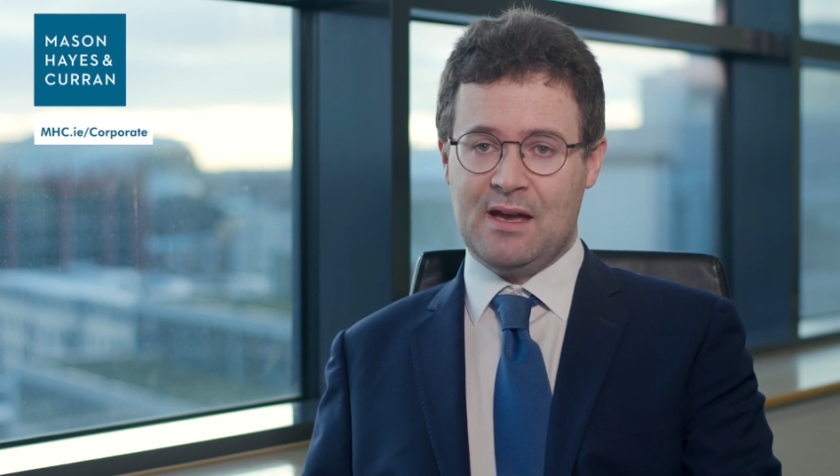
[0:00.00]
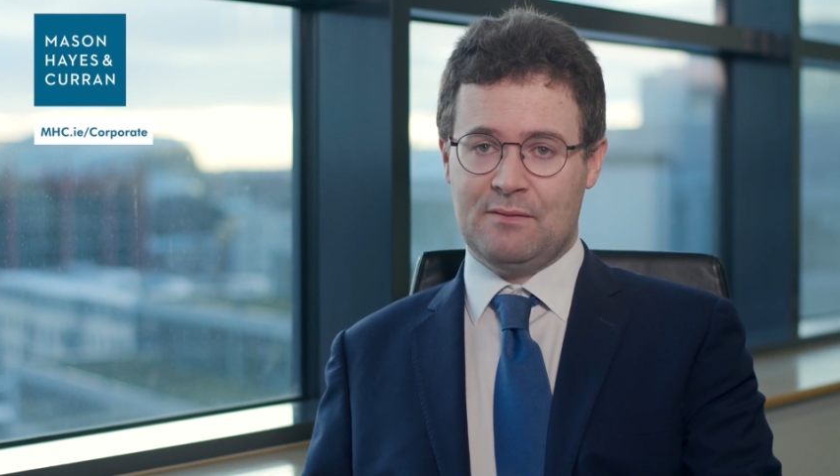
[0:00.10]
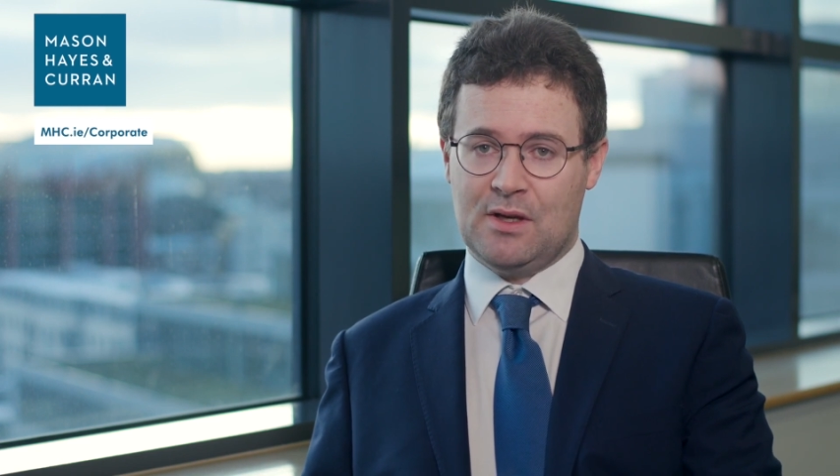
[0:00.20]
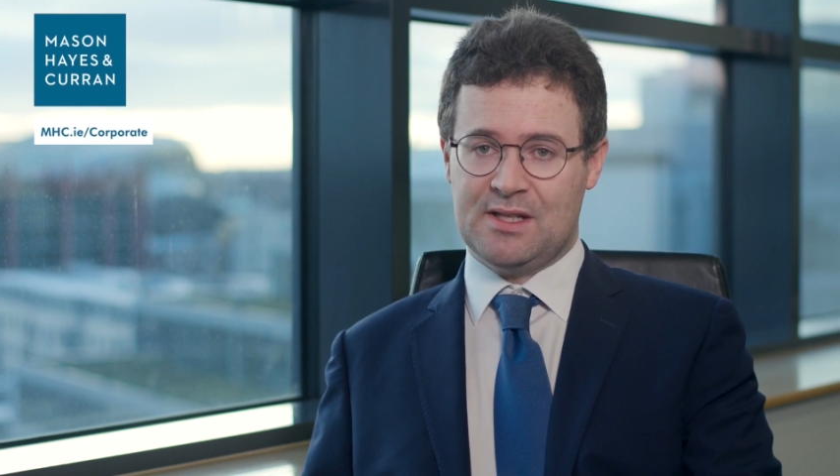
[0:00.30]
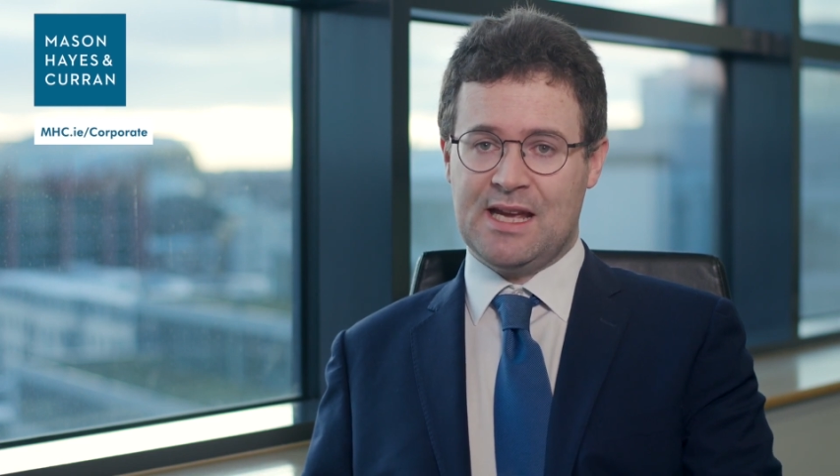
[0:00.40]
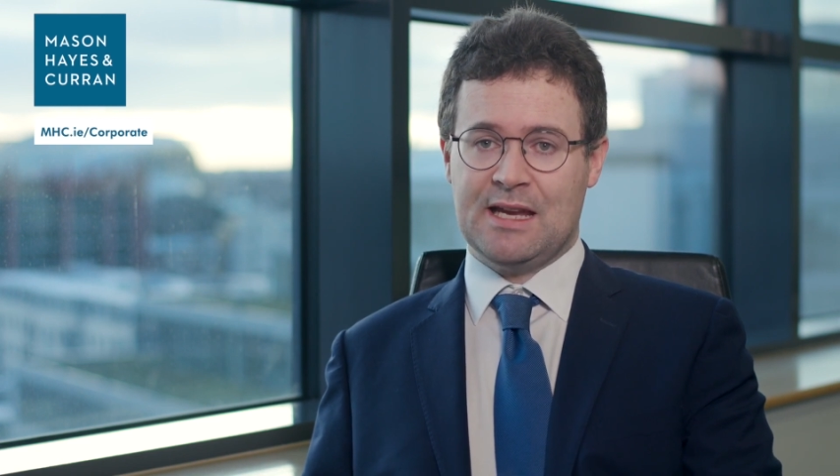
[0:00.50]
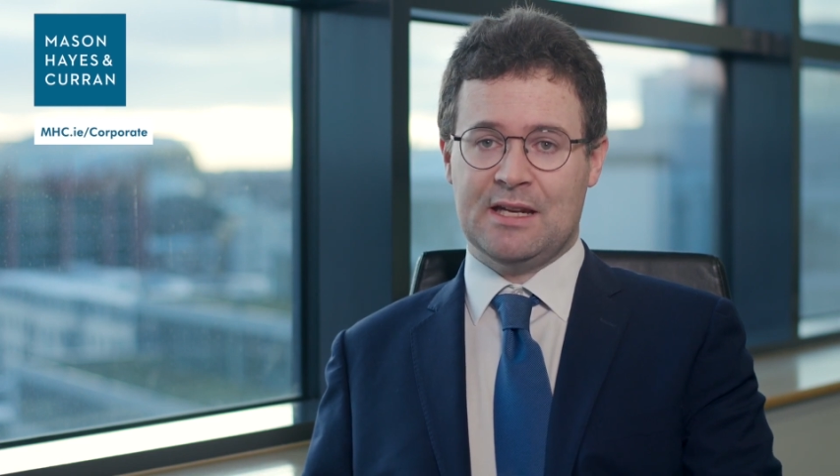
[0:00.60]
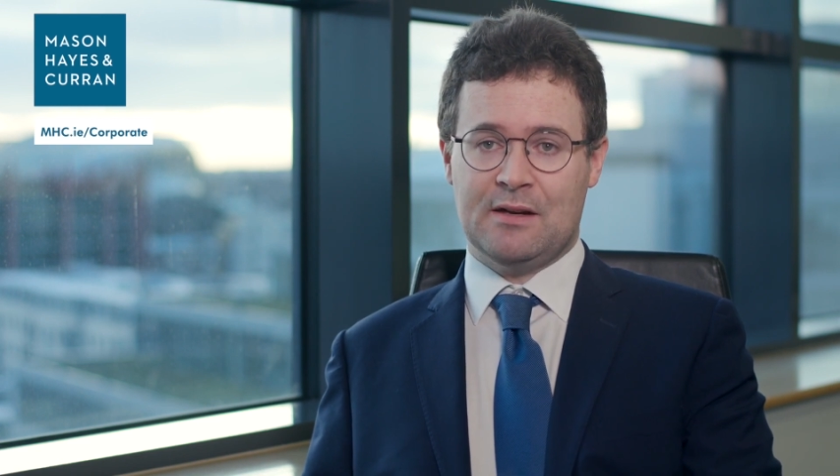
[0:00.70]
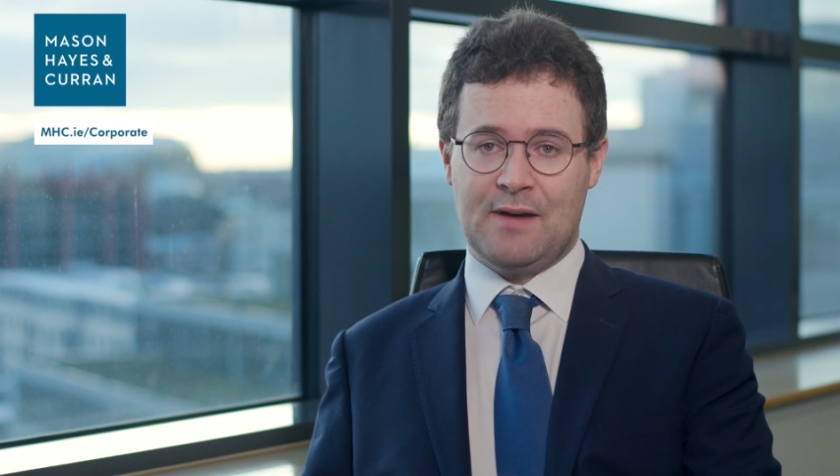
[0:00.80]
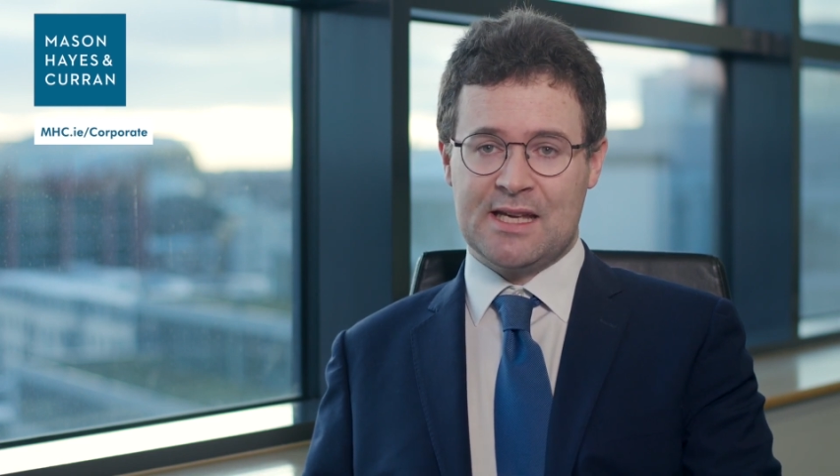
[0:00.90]
have
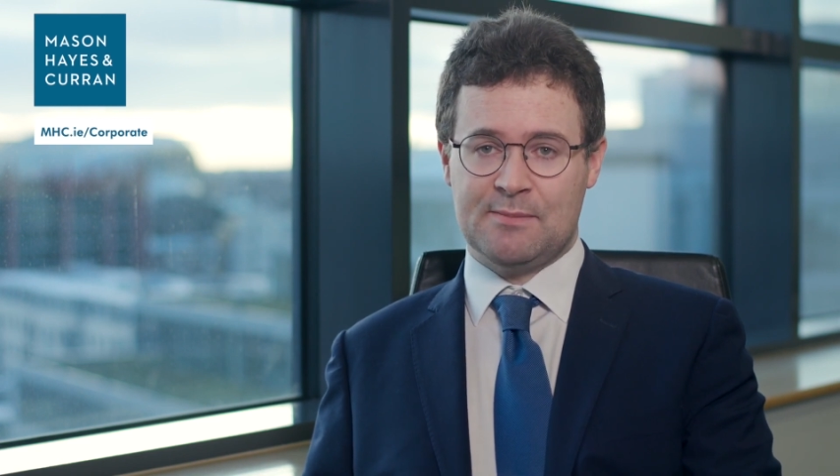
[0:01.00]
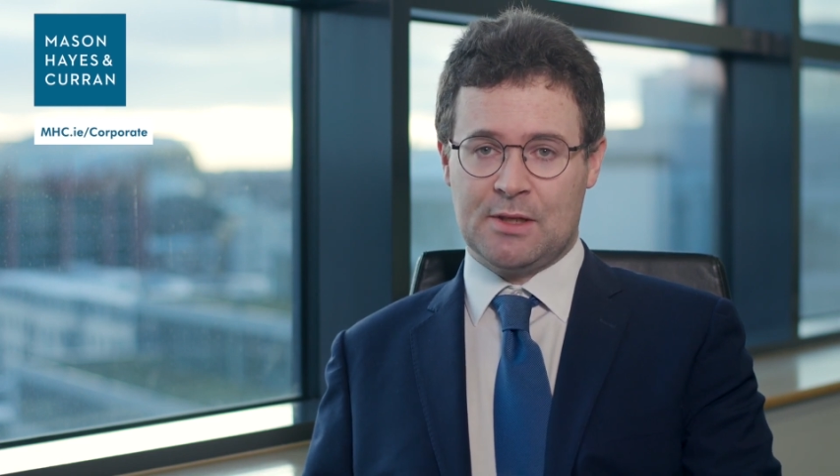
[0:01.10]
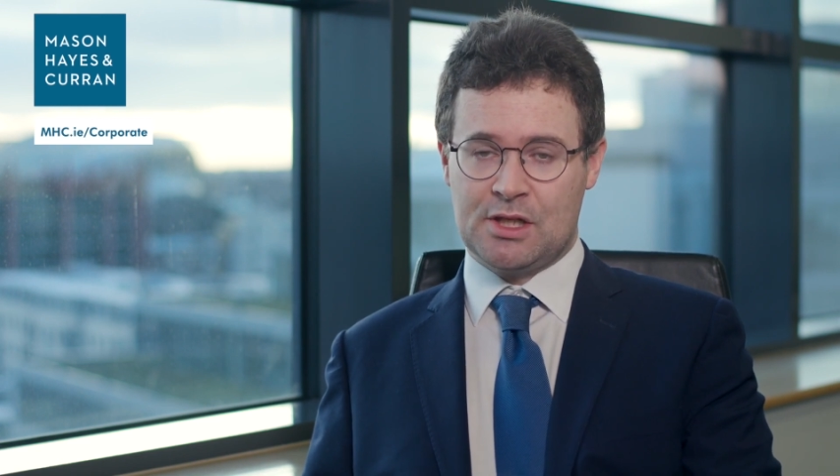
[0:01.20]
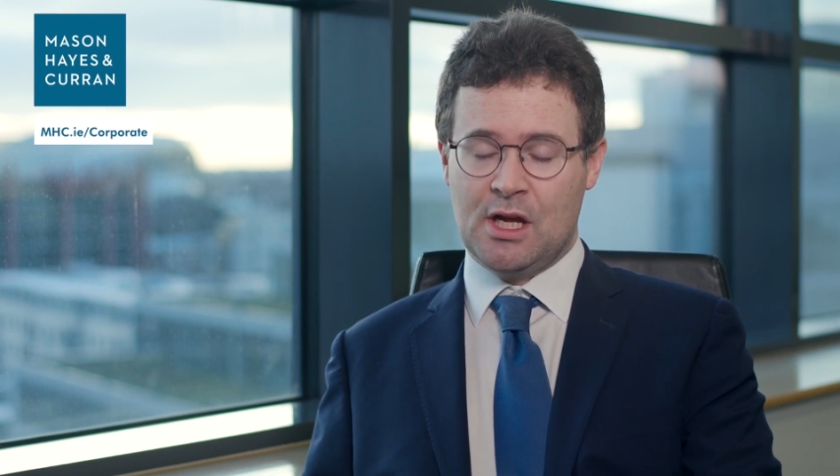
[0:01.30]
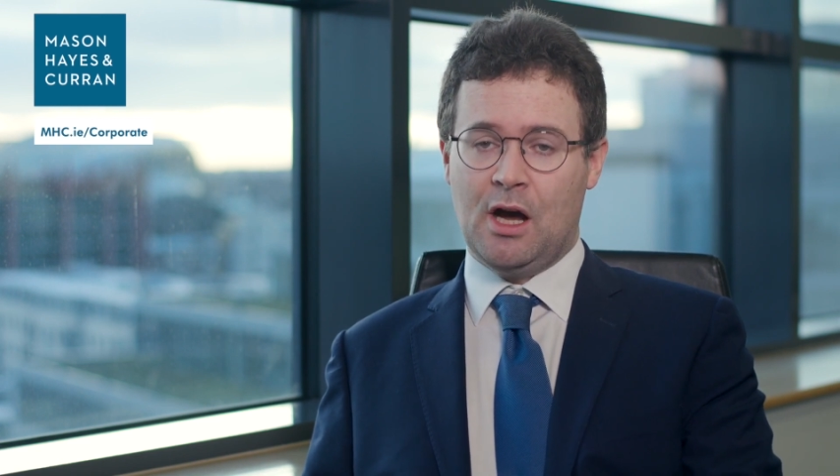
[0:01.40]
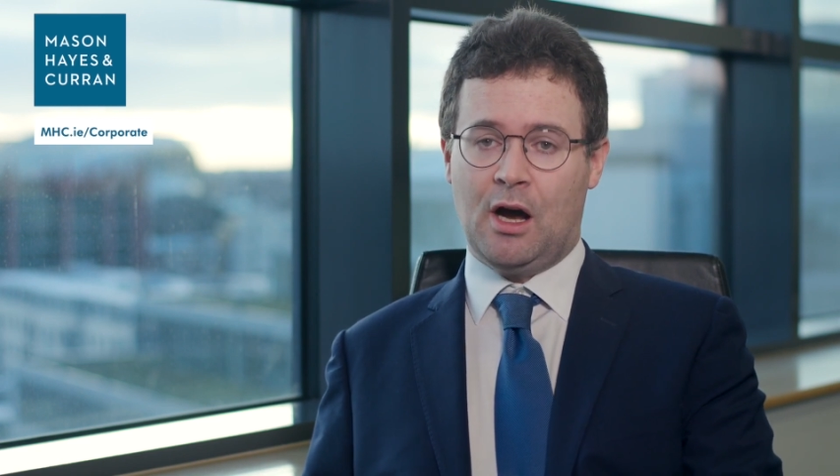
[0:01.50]
taken investment